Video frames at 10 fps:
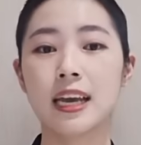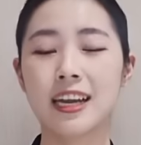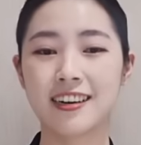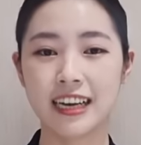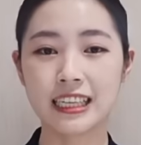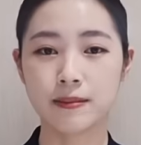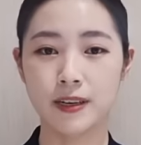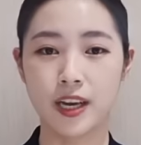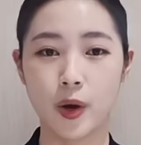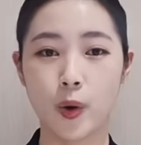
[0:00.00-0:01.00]
In our next
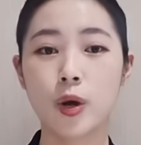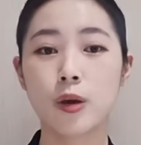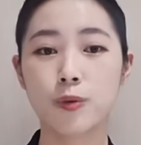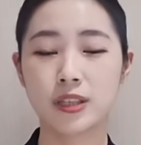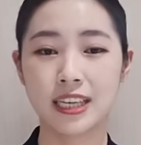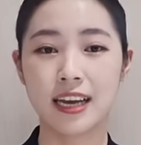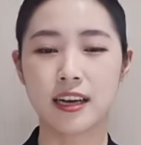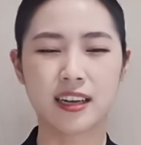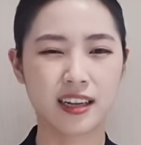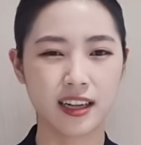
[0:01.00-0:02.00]
video, we will
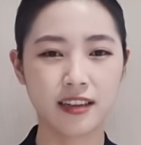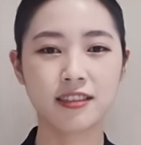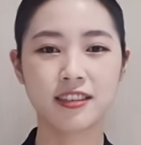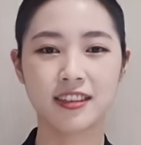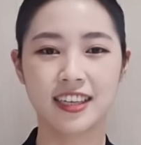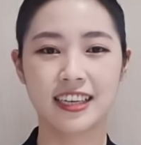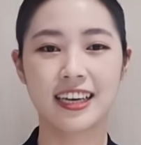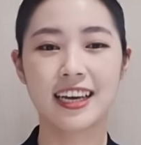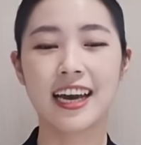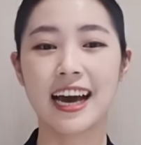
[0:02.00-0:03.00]
take a closer
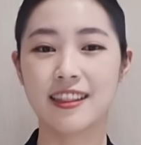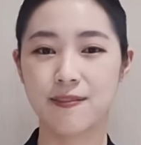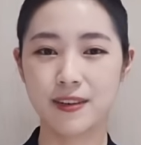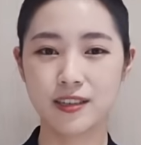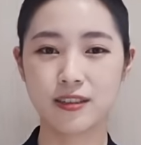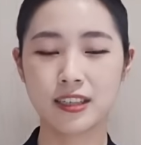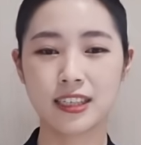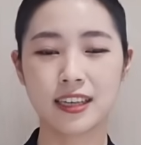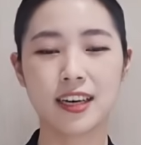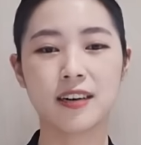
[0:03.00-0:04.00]
look at the
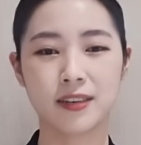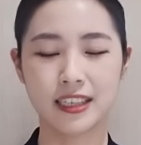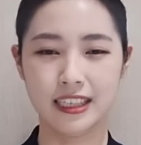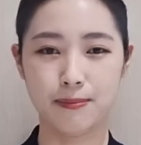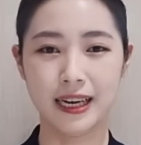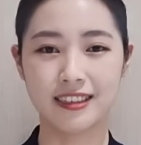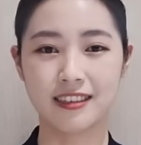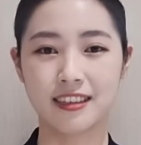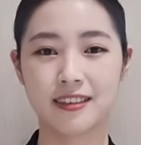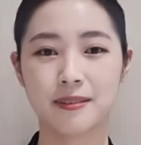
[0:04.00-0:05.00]
features of our
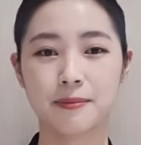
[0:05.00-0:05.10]
dispatcher.